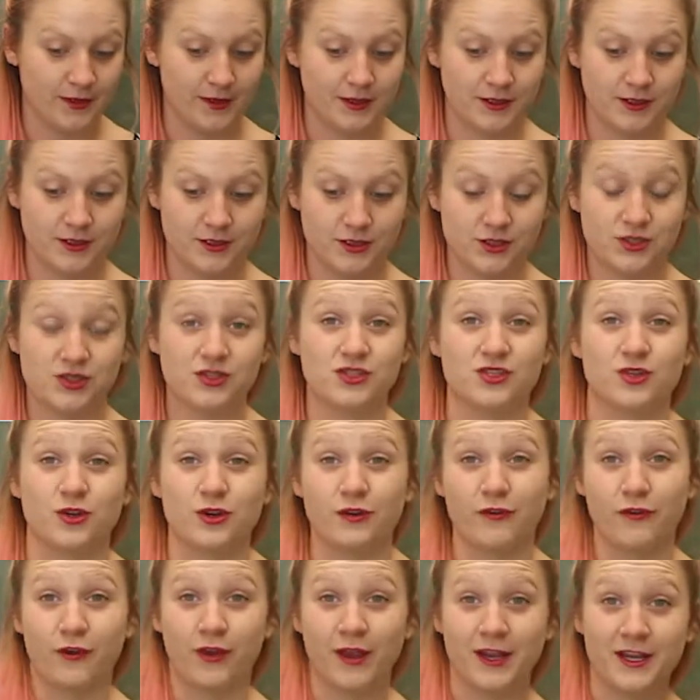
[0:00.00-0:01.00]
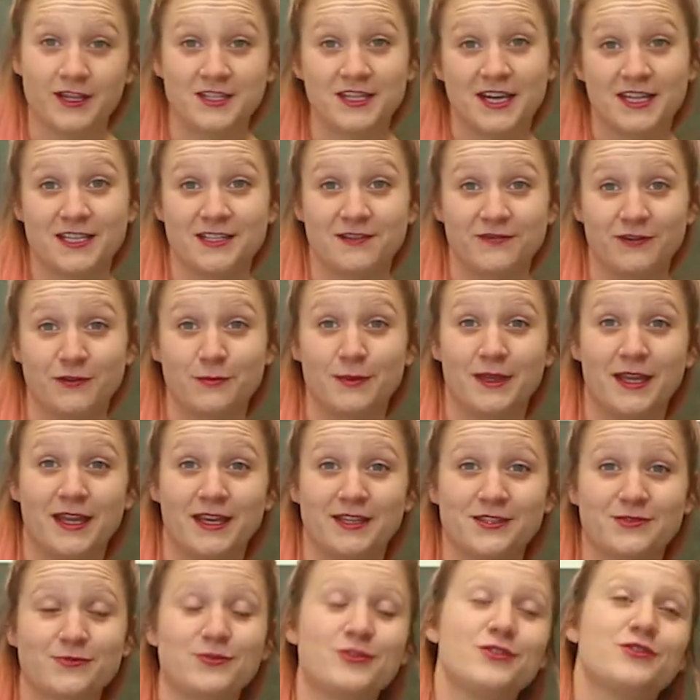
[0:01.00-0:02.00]
Sorry if you can hear chatting from the
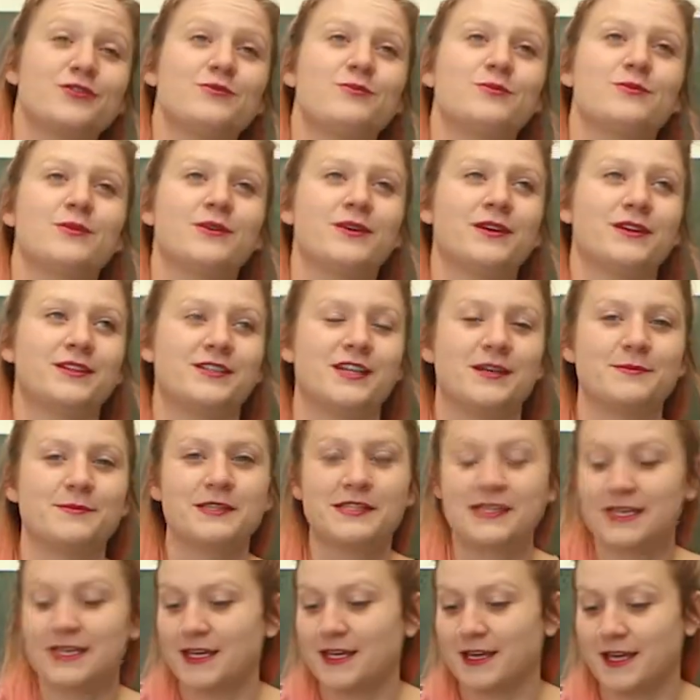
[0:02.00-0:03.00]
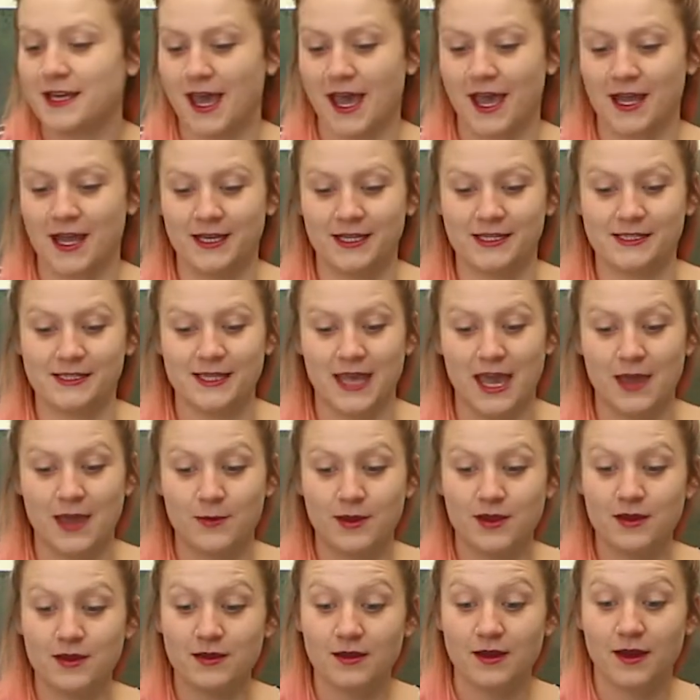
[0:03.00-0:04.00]
next room. James is here and he's
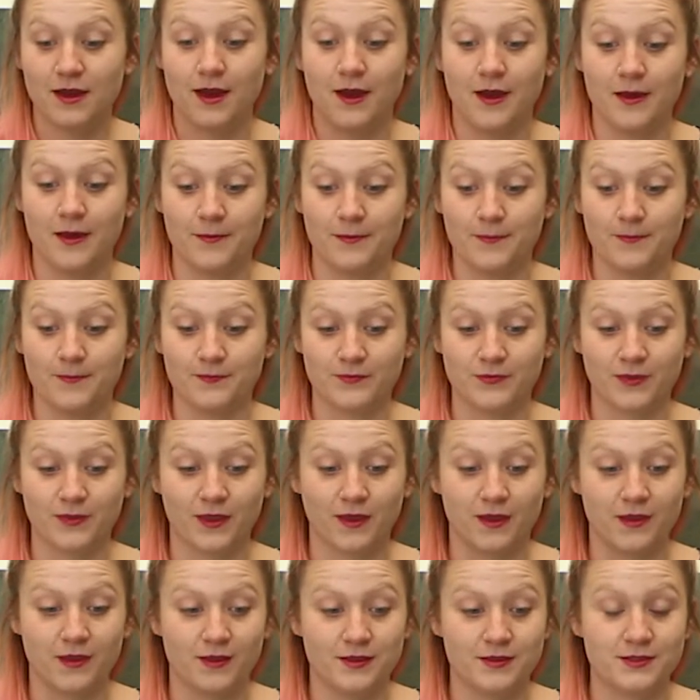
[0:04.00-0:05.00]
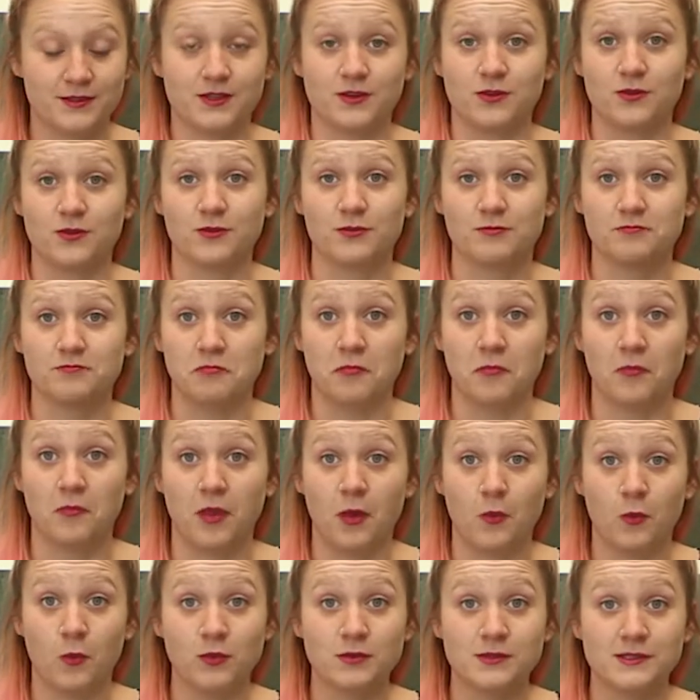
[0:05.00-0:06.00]
gaming. So
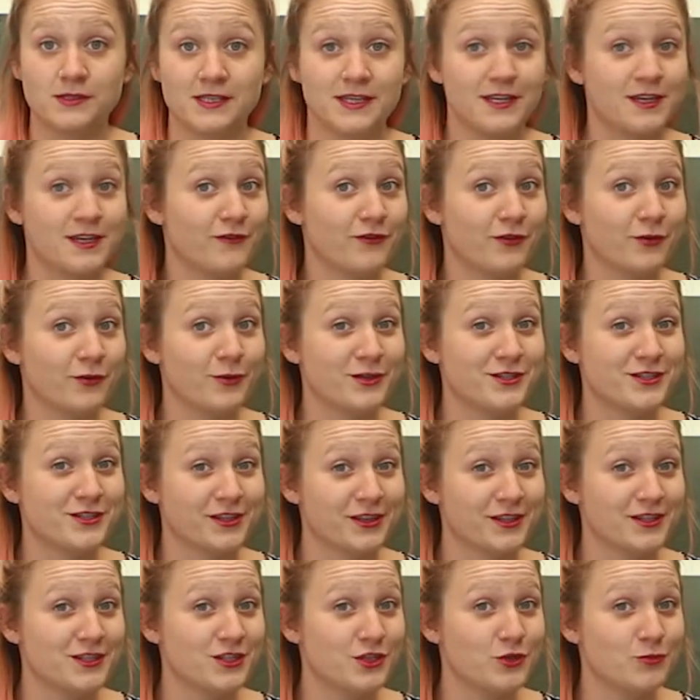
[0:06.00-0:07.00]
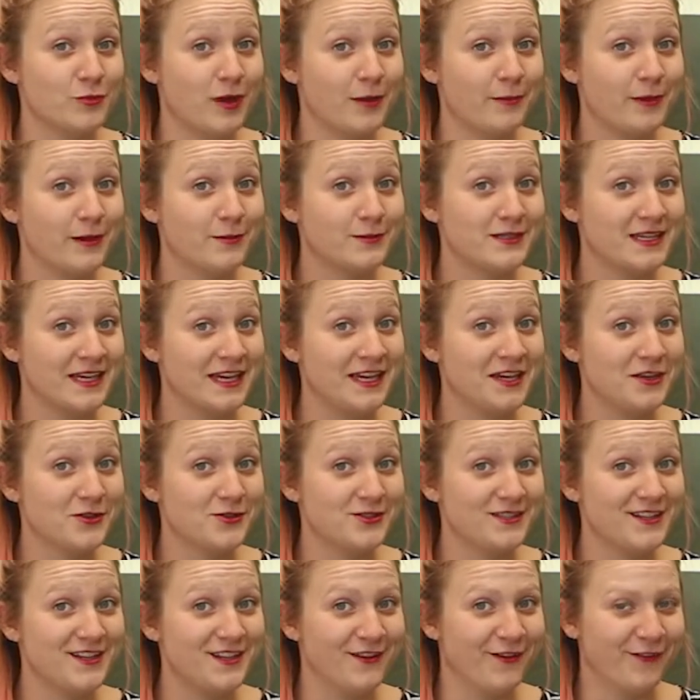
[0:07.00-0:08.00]
Wolsey, if you're watching this, you might be able to hear
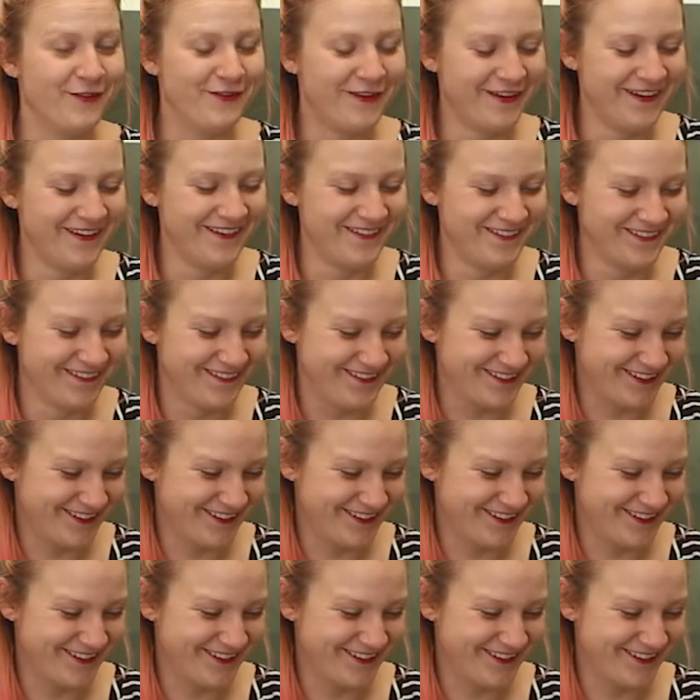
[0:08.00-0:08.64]
yourself.